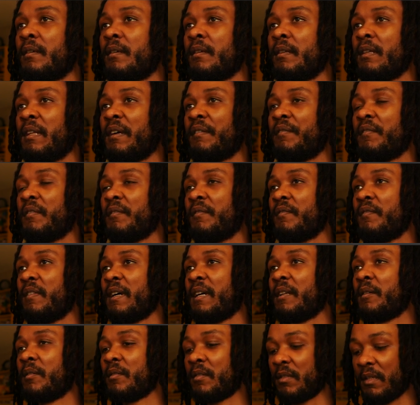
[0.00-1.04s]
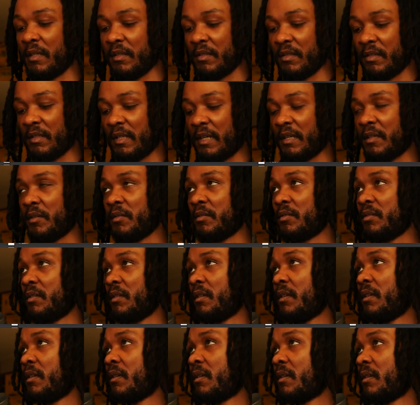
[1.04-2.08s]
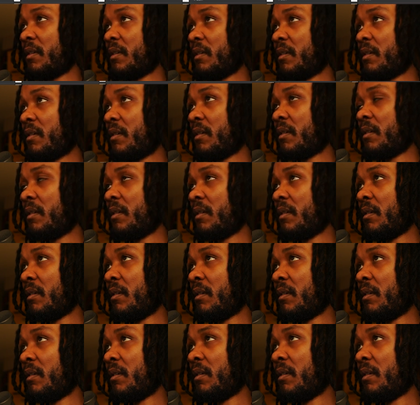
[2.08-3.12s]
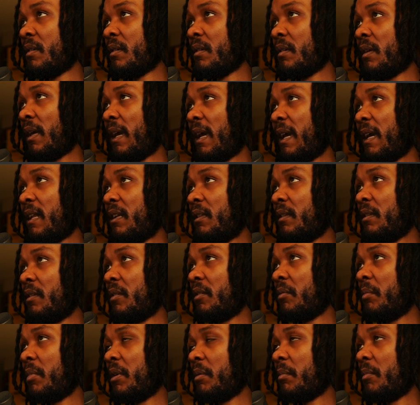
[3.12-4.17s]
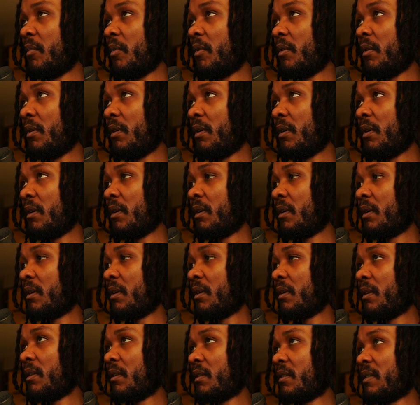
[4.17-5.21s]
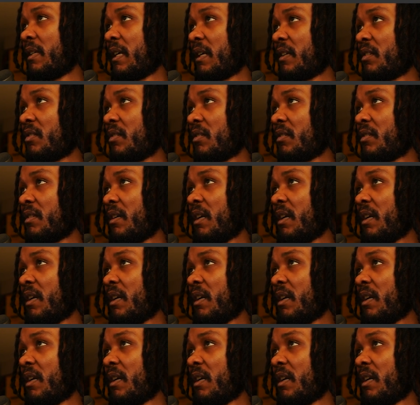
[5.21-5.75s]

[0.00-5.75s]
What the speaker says: Now for final touches, I usually add a little bit more texture to